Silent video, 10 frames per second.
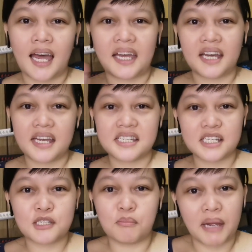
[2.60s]
Hi guys,
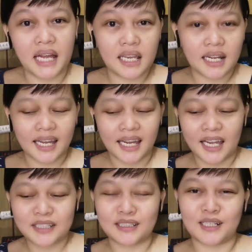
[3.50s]
it's Belle
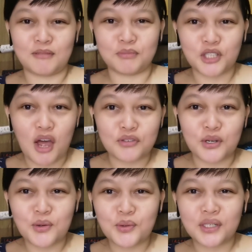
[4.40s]
again. Good
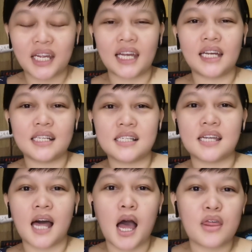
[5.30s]
afternoon, and
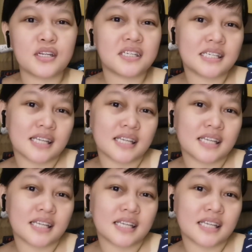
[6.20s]
this